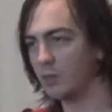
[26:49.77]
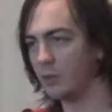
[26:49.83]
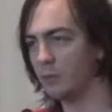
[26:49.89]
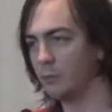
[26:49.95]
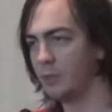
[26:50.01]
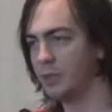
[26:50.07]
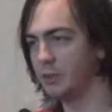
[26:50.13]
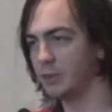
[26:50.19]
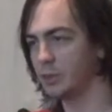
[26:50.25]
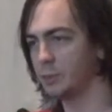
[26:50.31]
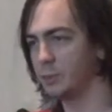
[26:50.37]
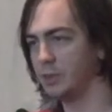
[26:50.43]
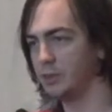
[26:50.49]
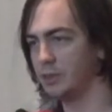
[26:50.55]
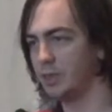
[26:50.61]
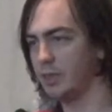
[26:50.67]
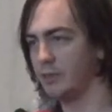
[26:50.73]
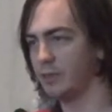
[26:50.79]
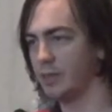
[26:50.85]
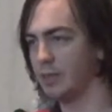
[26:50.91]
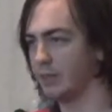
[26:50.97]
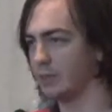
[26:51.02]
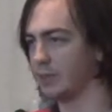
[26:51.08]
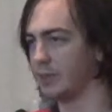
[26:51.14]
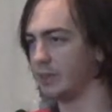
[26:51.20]
When you're exposed to new
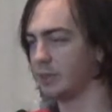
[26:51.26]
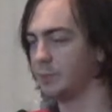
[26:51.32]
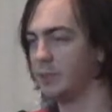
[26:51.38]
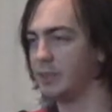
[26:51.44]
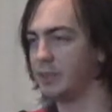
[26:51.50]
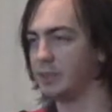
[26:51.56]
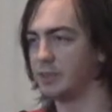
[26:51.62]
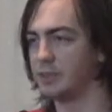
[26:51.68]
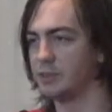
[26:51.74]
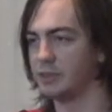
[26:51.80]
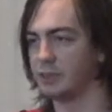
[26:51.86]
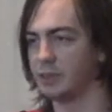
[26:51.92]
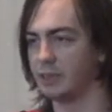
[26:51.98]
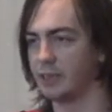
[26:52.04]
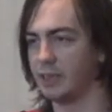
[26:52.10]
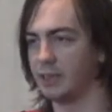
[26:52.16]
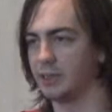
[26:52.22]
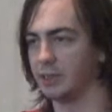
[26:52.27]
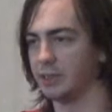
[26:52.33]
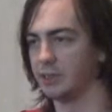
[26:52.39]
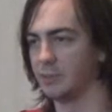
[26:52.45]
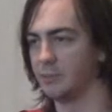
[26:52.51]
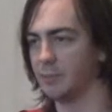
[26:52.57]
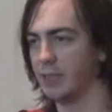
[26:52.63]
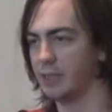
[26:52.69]
things and experience new sensations,
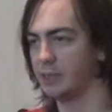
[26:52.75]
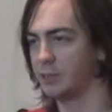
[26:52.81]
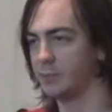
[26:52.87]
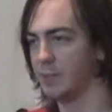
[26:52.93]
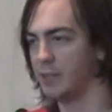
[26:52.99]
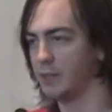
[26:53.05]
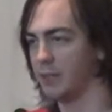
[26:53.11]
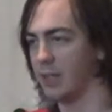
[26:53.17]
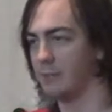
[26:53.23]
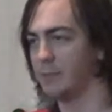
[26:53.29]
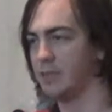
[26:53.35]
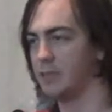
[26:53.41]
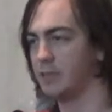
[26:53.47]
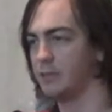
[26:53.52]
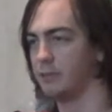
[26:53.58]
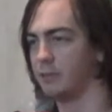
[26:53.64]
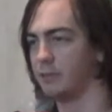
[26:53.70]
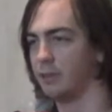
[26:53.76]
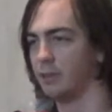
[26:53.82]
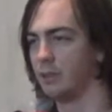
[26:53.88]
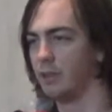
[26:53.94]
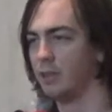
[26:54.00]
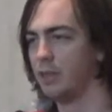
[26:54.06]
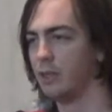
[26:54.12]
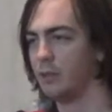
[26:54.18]
it makes your mother happy too.
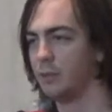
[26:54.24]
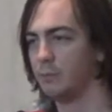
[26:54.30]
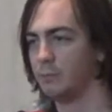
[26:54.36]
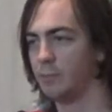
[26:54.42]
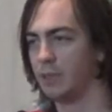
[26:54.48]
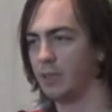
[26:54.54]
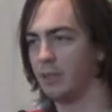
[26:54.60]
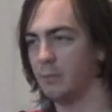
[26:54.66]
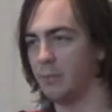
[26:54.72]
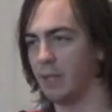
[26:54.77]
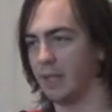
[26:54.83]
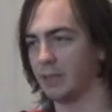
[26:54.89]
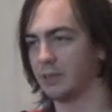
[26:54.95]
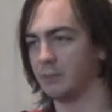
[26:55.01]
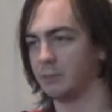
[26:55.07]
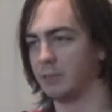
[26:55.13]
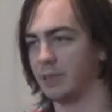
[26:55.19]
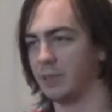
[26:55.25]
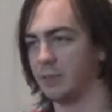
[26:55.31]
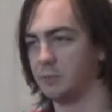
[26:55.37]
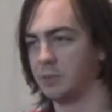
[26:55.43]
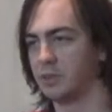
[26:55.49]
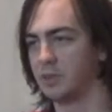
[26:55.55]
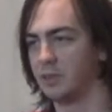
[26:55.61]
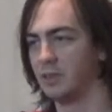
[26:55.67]
But come back
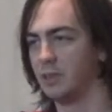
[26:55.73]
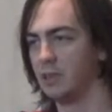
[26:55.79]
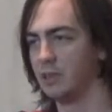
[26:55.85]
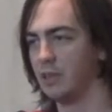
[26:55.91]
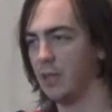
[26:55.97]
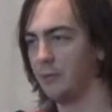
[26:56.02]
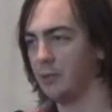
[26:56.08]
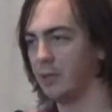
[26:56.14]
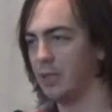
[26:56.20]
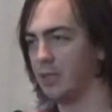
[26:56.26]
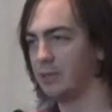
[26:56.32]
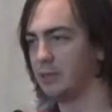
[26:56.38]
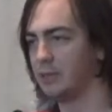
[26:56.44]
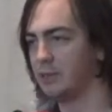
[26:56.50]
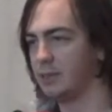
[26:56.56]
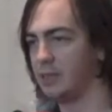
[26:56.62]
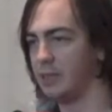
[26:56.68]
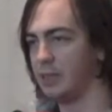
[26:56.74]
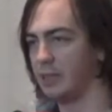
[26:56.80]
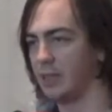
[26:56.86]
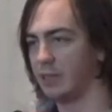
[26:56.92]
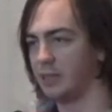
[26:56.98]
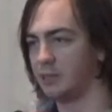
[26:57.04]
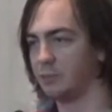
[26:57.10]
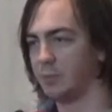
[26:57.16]
sometimes. I would like to see the
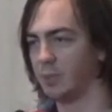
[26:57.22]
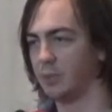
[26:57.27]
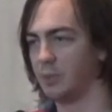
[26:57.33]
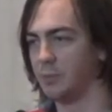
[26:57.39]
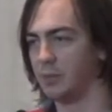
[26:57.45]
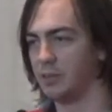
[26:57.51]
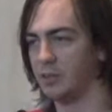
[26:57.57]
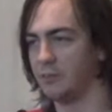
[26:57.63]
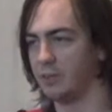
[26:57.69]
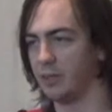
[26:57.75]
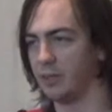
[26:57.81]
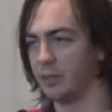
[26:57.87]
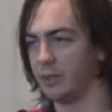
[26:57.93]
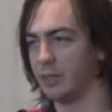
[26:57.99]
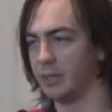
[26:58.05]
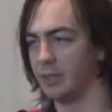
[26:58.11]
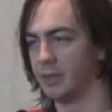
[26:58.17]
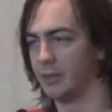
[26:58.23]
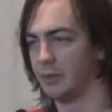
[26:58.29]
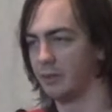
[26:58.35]
kinds of Pokemon you've caught, dear.